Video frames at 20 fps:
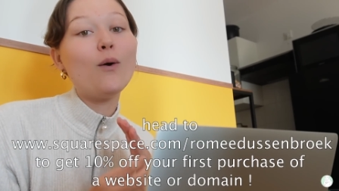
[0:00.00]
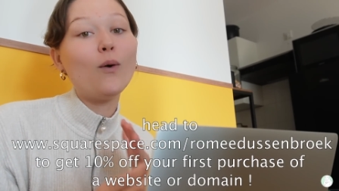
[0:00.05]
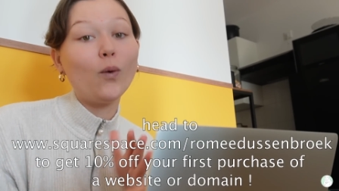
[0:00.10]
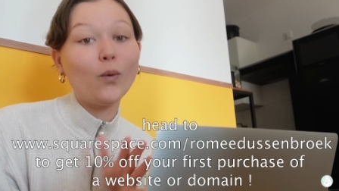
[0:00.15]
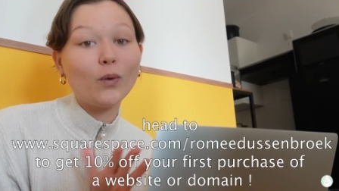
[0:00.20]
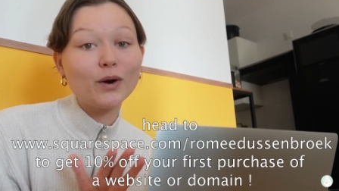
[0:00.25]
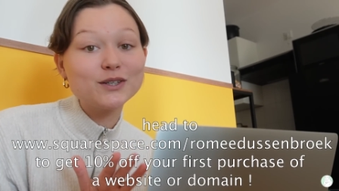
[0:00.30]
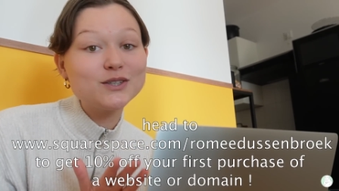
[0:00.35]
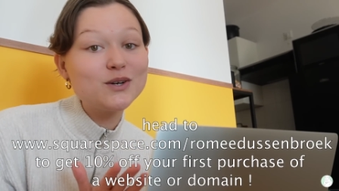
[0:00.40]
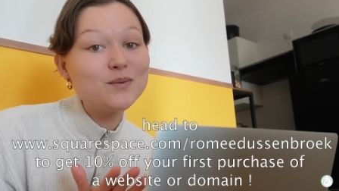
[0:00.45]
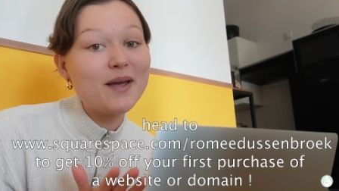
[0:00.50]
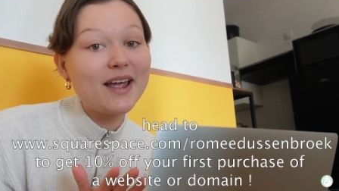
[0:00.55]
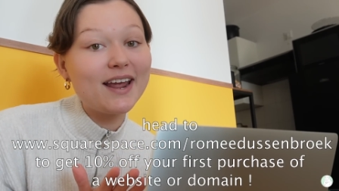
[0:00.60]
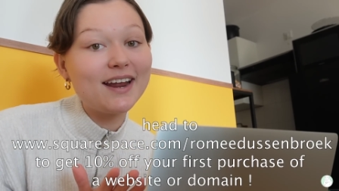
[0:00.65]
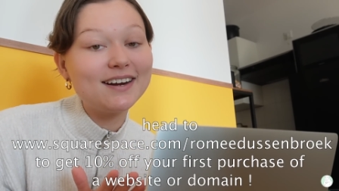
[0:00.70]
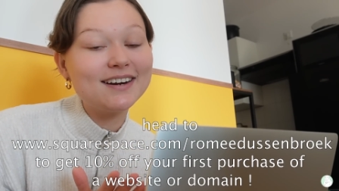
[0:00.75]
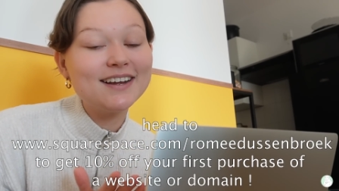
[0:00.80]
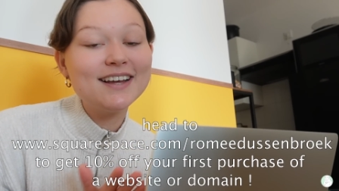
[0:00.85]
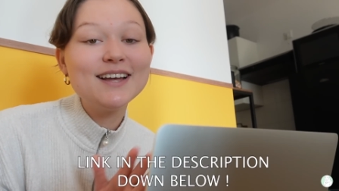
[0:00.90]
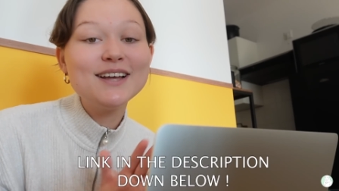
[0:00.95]
or a
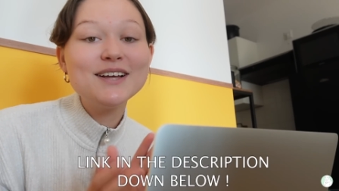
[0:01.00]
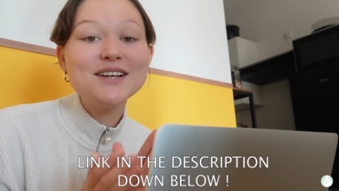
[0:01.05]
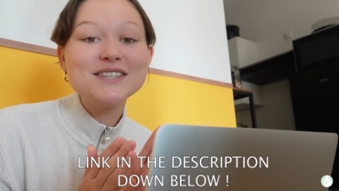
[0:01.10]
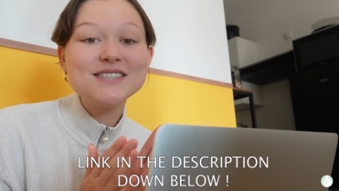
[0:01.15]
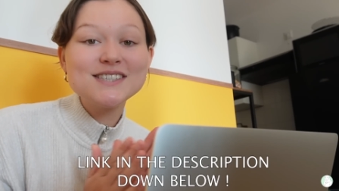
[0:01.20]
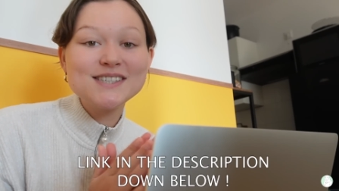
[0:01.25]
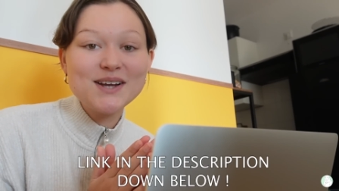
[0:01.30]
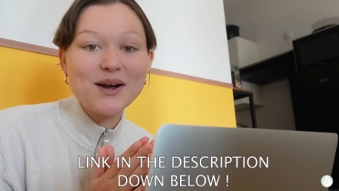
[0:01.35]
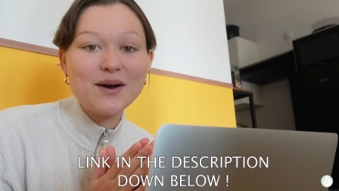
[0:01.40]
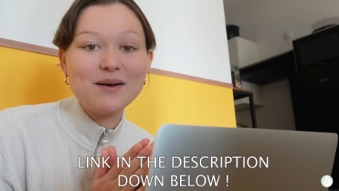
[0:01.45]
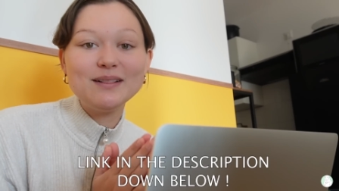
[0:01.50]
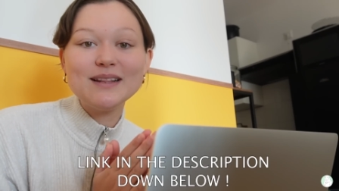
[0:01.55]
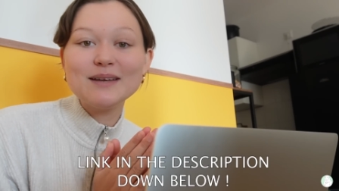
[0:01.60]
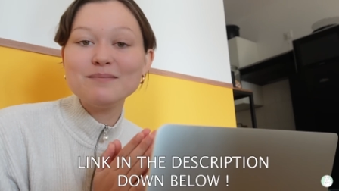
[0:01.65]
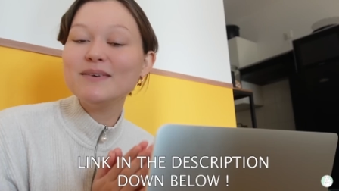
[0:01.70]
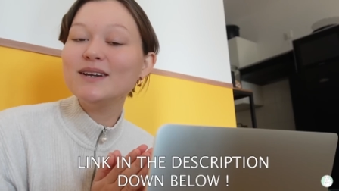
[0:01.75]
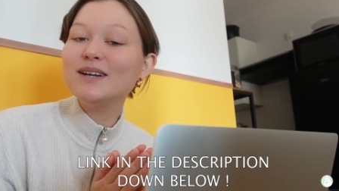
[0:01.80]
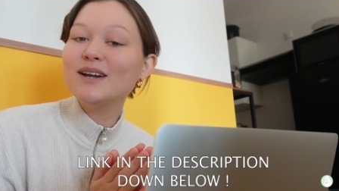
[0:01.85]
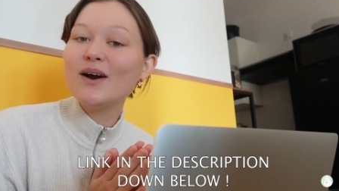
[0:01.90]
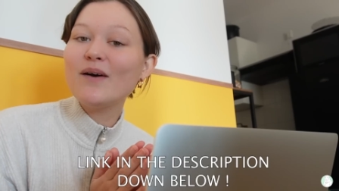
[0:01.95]
domain. So
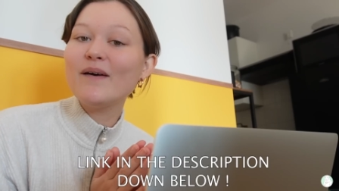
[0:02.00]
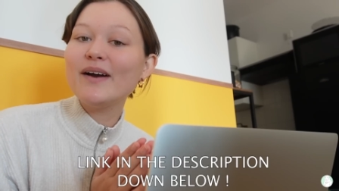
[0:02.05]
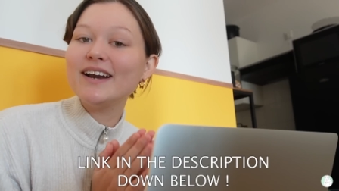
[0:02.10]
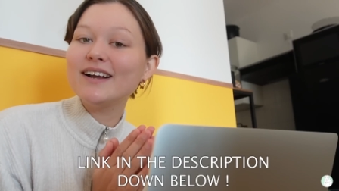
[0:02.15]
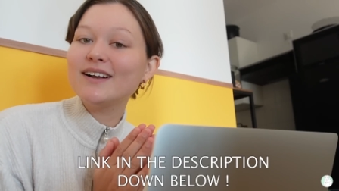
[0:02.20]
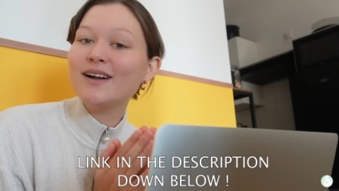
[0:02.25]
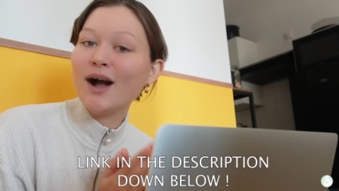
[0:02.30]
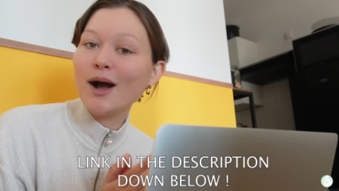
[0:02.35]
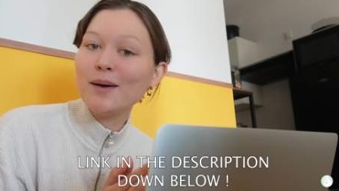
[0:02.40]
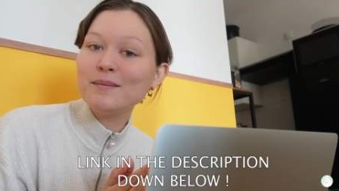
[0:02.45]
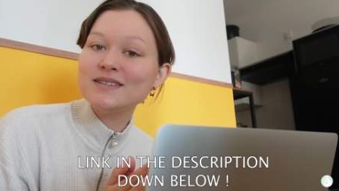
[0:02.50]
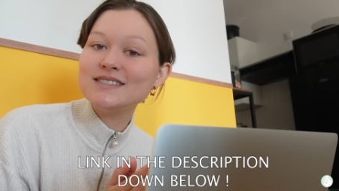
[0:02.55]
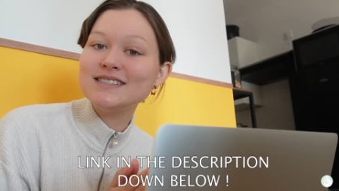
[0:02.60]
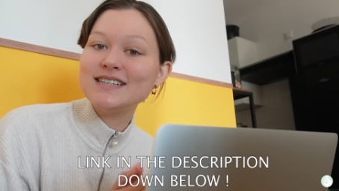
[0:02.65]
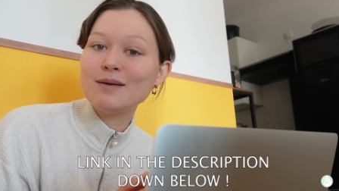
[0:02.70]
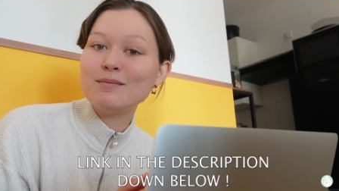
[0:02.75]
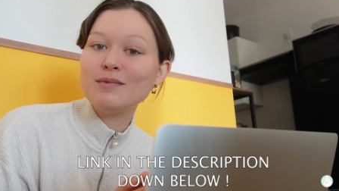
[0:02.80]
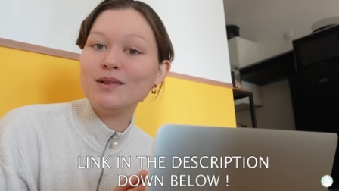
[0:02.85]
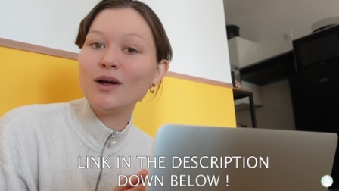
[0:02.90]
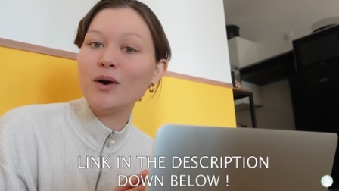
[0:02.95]
let me know in the comments
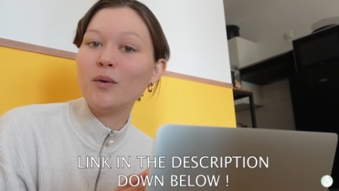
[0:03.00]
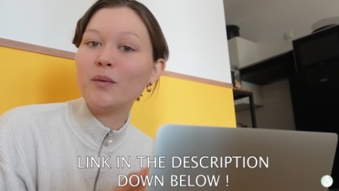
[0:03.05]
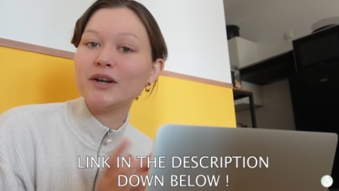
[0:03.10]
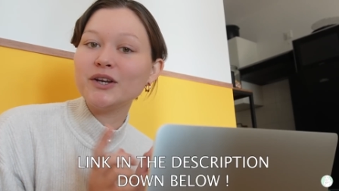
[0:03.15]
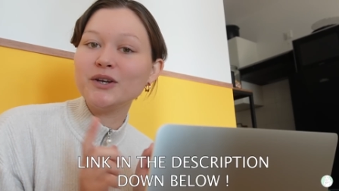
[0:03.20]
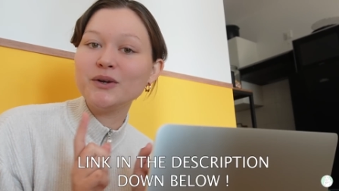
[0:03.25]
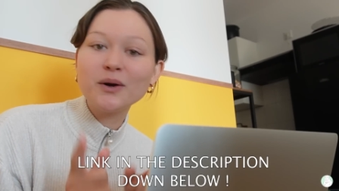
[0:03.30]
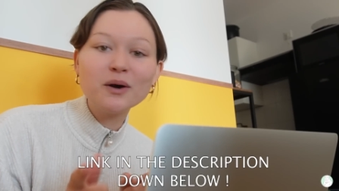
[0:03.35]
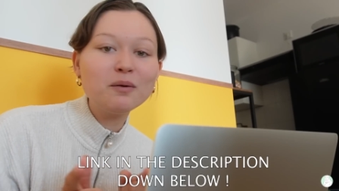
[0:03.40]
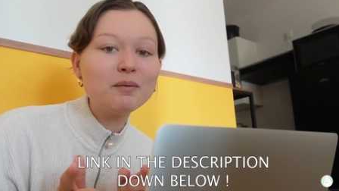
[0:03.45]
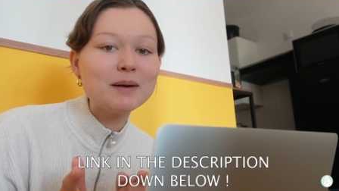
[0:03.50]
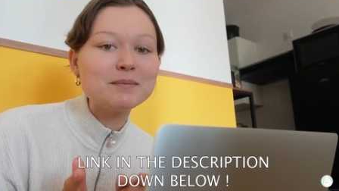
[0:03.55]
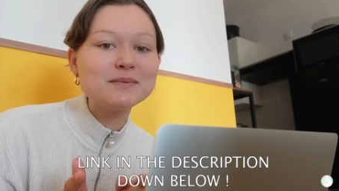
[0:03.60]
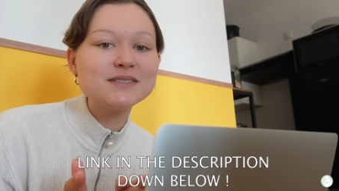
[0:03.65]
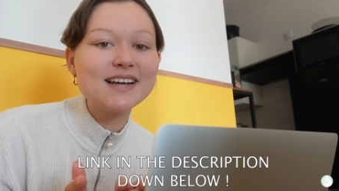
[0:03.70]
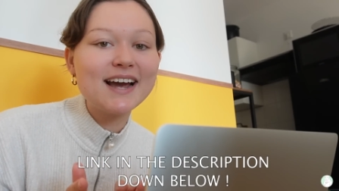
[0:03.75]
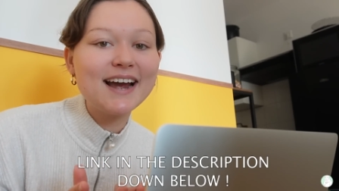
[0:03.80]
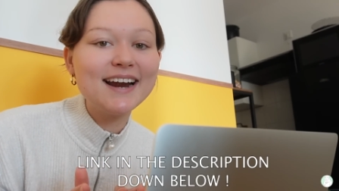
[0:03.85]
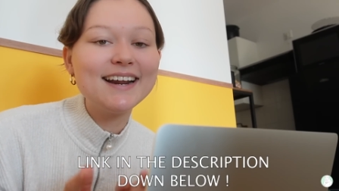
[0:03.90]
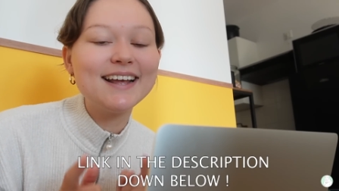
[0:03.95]
down below when your
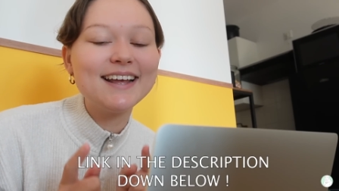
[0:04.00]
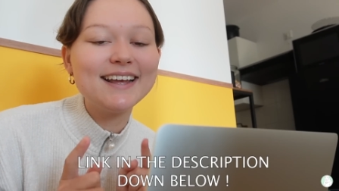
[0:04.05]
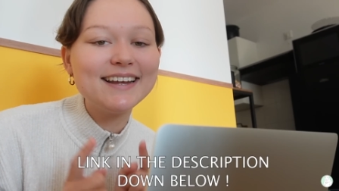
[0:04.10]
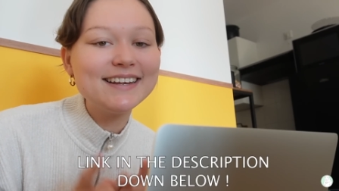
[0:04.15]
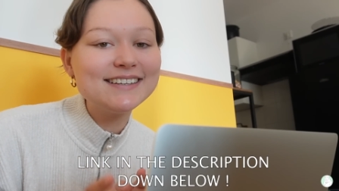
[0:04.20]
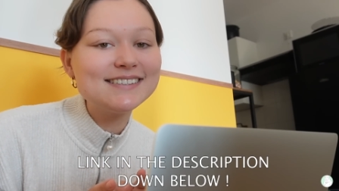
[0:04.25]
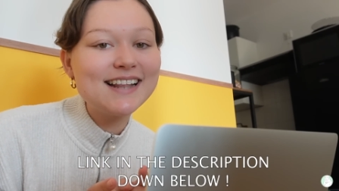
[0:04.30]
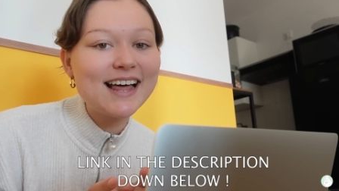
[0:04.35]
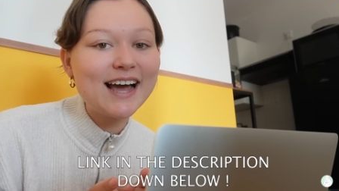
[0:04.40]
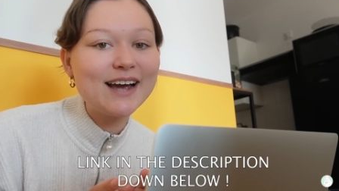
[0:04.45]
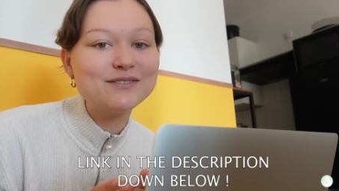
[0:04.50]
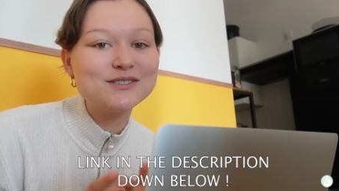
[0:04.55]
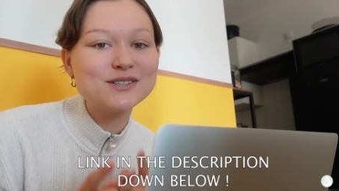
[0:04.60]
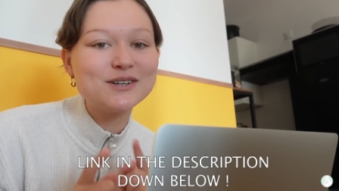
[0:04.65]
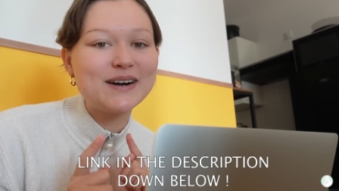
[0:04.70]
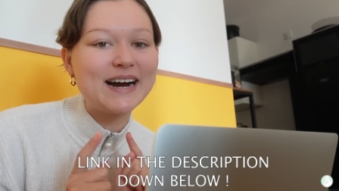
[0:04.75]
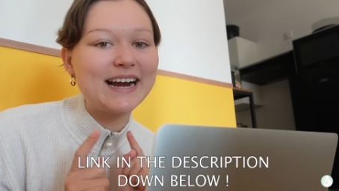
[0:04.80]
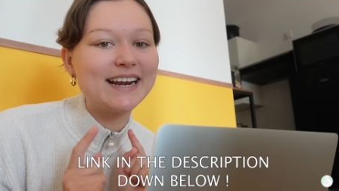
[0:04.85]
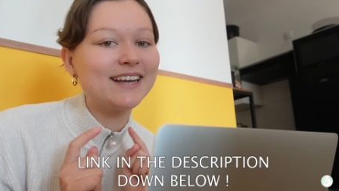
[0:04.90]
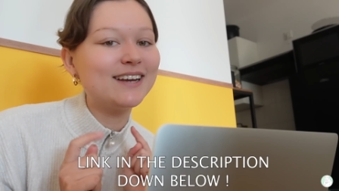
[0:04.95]
website is live
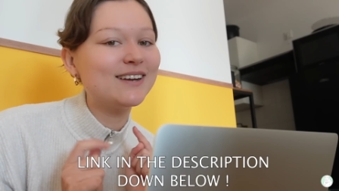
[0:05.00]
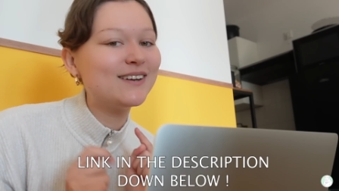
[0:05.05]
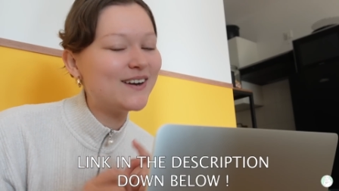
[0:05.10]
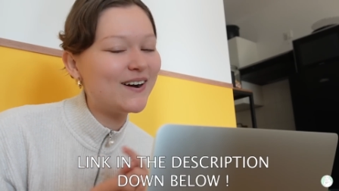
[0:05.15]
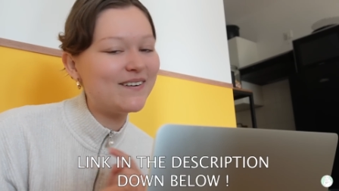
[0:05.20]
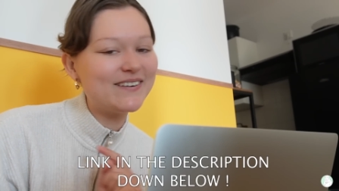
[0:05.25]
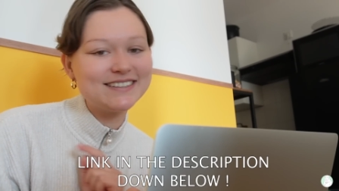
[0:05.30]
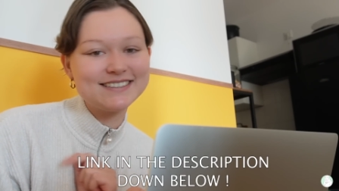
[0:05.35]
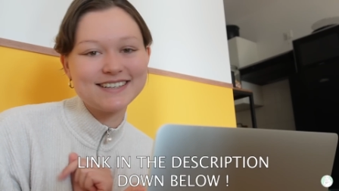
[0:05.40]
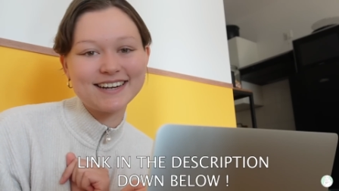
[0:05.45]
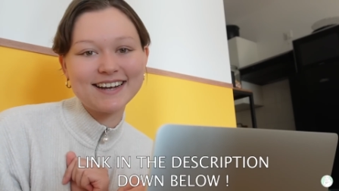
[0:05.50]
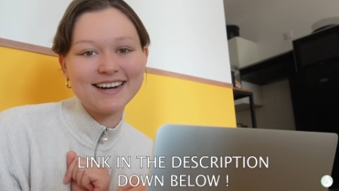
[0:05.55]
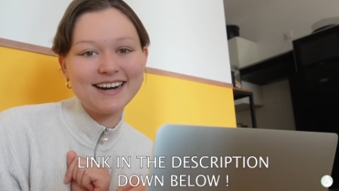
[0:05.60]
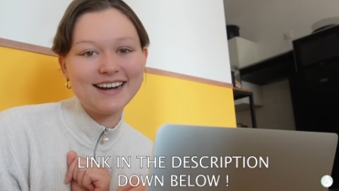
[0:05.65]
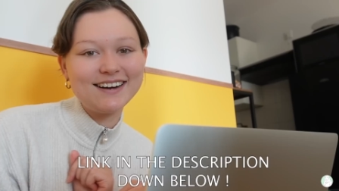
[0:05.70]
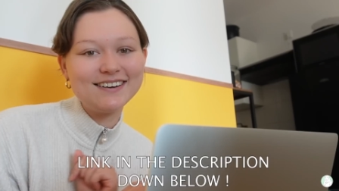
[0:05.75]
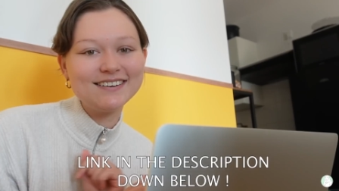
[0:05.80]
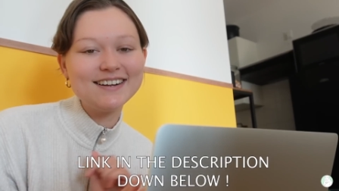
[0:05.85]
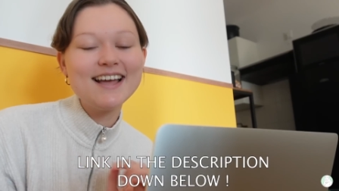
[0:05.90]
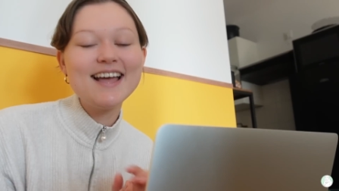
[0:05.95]
so I can go and check it
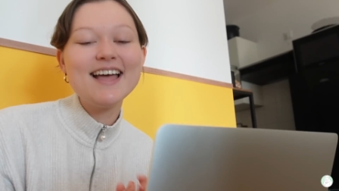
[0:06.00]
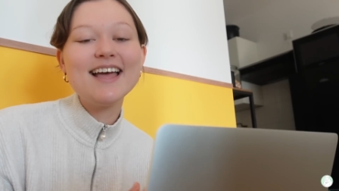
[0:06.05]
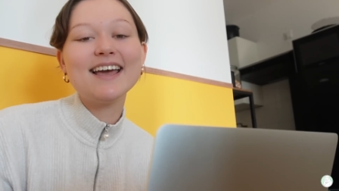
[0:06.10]
out.